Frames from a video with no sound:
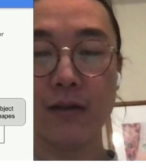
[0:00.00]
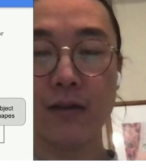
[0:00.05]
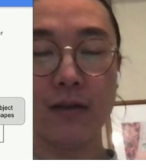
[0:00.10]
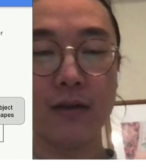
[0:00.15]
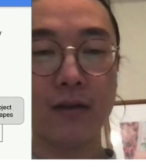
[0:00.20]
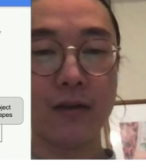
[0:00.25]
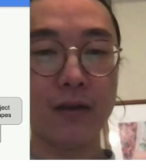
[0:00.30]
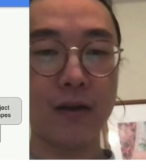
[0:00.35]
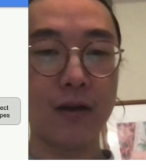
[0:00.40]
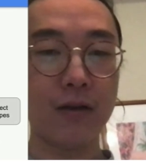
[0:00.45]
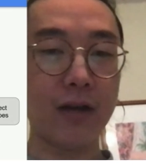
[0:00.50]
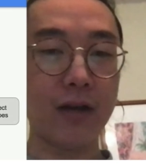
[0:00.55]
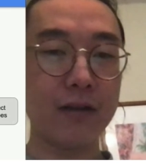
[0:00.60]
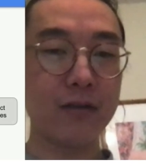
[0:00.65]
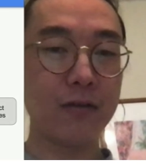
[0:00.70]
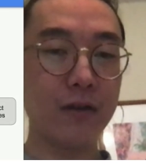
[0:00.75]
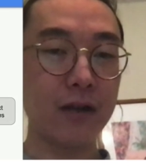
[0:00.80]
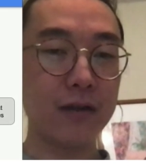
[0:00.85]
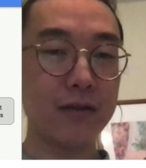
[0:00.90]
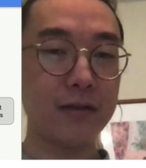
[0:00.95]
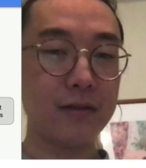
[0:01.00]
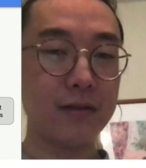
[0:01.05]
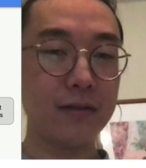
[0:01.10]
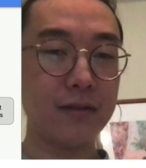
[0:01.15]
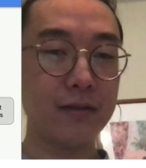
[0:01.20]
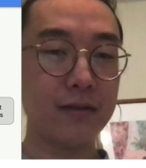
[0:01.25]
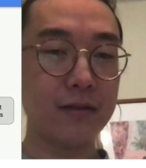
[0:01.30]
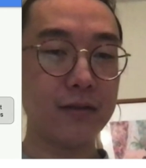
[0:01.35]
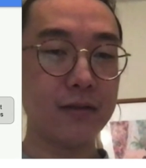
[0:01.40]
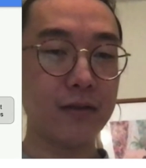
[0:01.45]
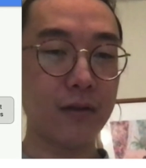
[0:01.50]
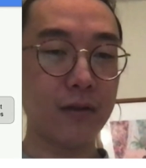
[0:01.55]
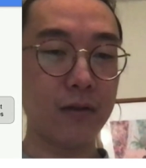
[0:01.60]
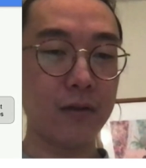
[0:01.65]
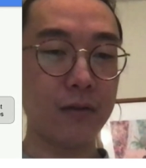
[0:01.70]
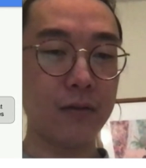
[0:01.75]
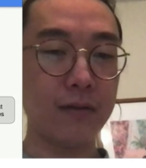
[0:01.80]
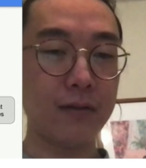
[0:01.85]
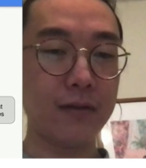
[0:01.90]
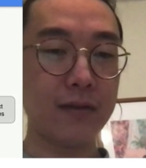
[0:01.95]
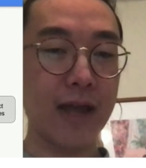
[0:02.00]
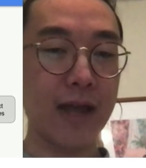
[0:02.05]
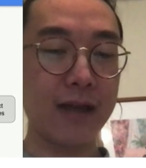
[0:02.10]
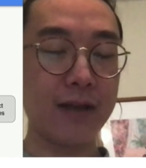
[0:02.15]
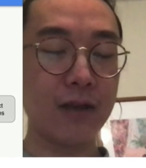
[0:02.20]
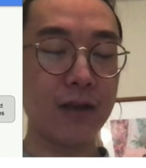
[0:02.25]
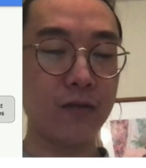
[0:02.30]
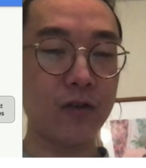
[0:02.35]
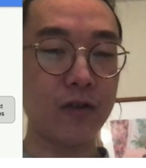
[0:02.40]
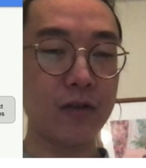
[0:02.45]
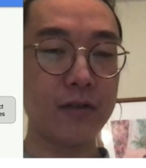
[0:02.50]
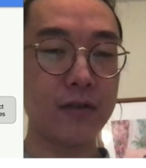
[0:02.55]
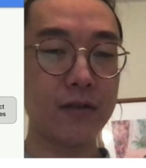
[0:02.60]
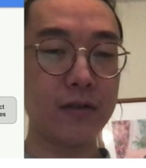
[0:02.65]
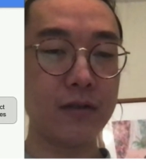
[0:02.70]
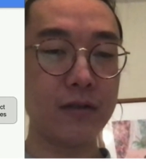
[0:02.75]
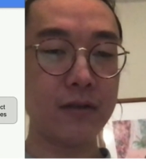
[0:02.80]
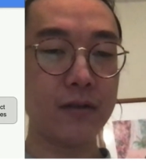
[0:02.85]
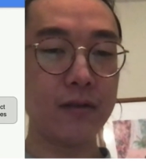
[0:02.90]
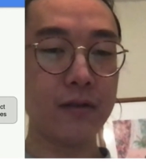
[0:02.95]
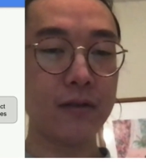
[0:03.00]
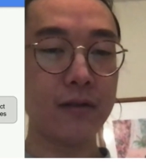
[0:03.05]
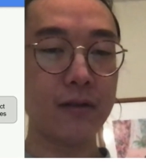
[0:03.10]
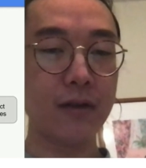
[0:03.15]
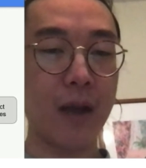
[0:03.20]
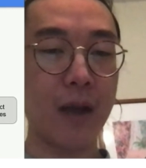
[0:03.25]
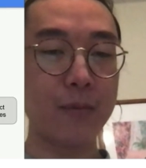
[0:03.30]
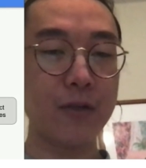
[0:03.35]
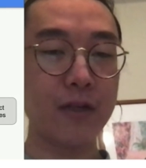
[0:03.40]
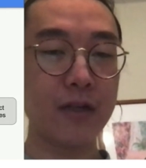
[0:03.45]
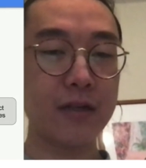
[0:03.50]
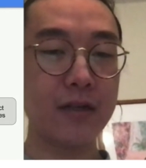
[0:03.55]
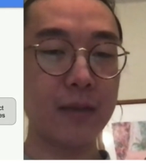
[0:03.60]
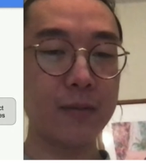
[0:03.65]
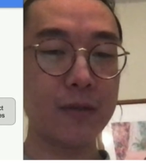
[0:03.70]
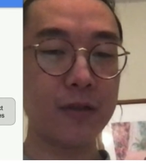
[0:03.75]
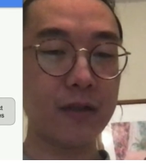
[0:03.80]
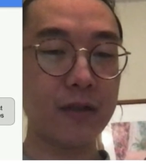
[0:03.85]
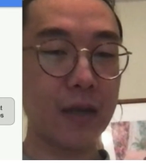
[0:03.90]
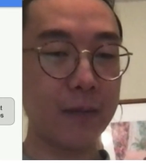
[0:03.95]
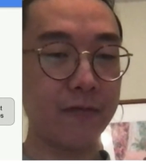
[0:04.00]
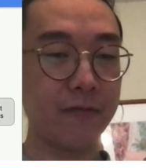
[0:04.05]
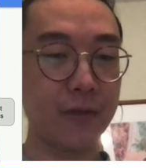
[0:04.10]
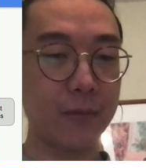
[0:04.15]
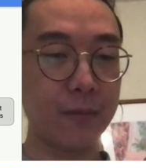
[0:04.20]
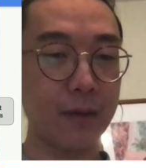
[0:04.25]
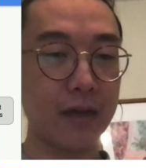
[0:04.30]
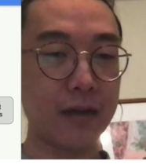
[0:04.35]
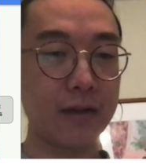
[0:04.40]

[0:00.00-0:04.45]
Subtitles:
All right, great. So that covers object shapes and type feedback.